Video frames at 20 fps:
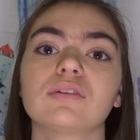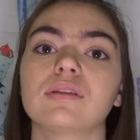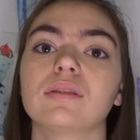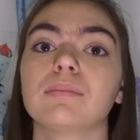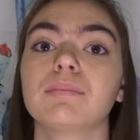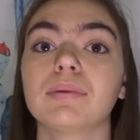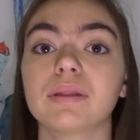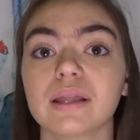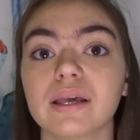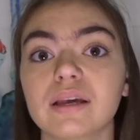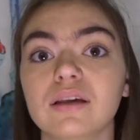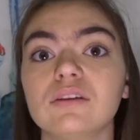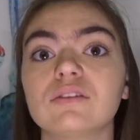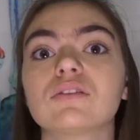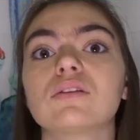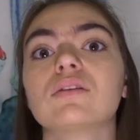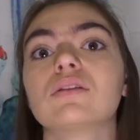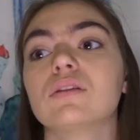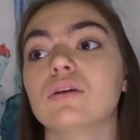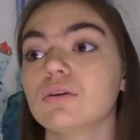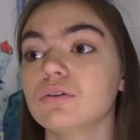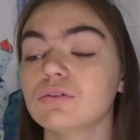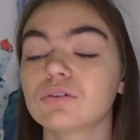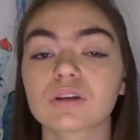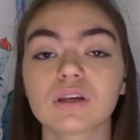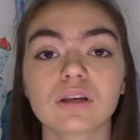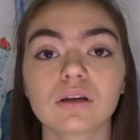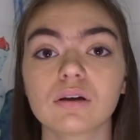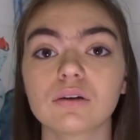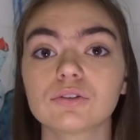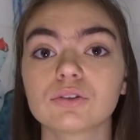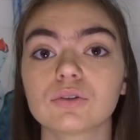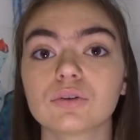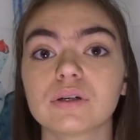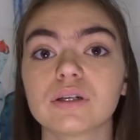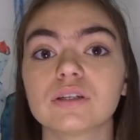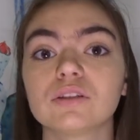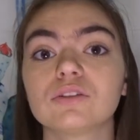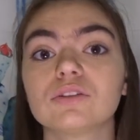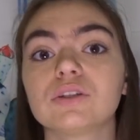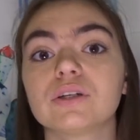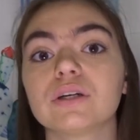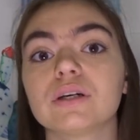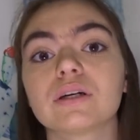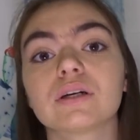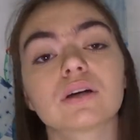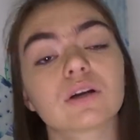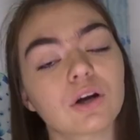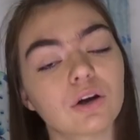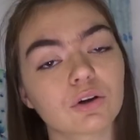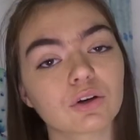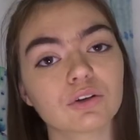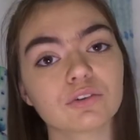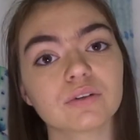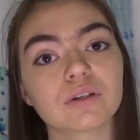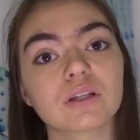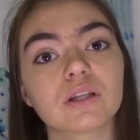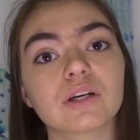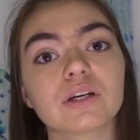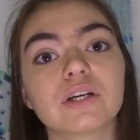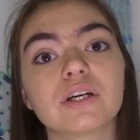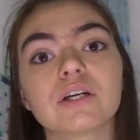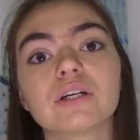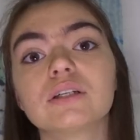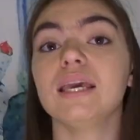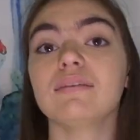and the plays, those can go towards your co-curricular.